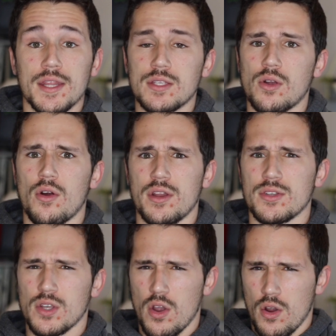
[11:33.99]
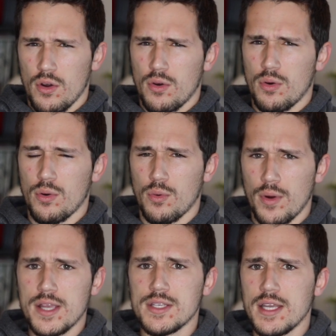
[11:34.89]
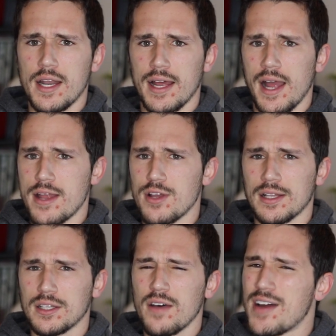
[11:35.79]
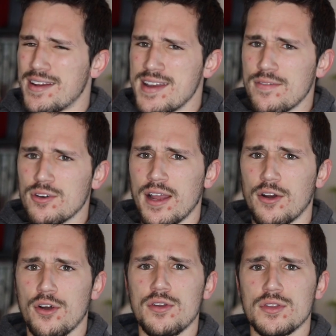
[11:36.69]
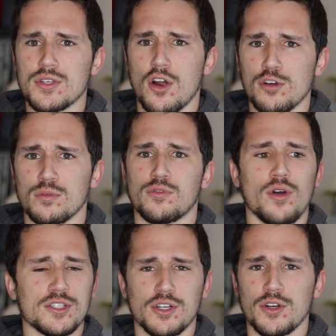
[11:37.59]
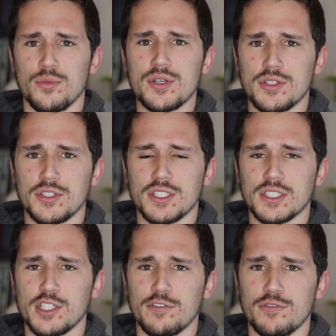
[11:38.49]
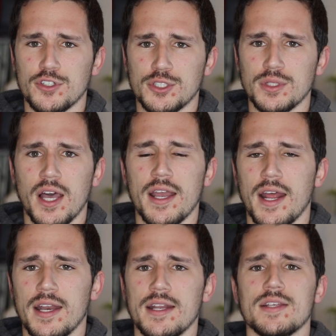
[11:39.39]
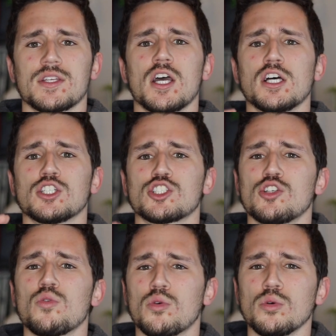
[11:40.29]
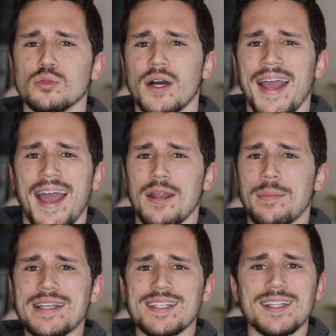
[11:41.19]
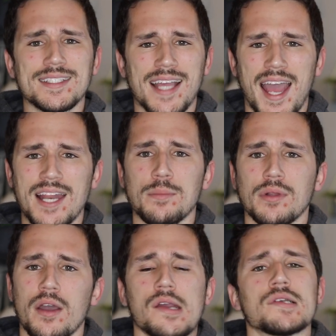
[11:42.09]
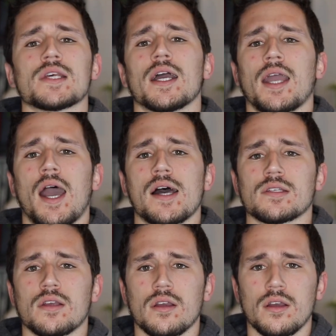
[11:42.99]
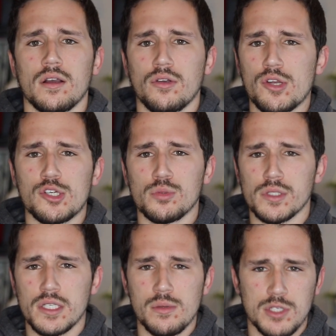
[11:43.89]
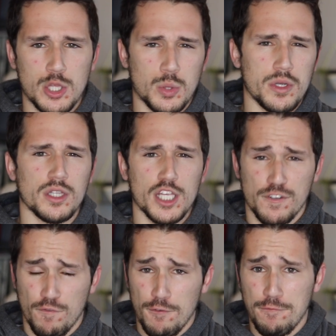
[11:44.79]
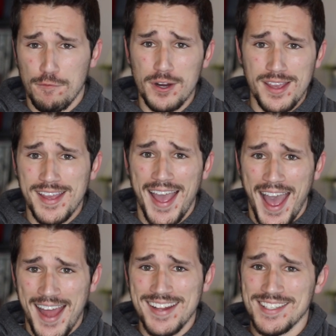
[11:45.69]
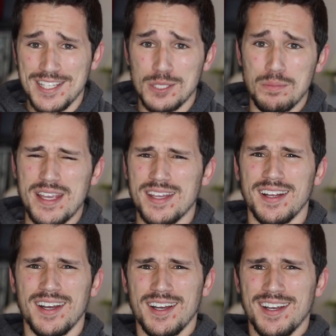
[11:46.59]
This card is crazy, and I, I I, love it. I never had heard of this card before I started researching stuff for True and it is so cool. And it basically lets any players cast creatures with CMC 3 or less for free at instant speed.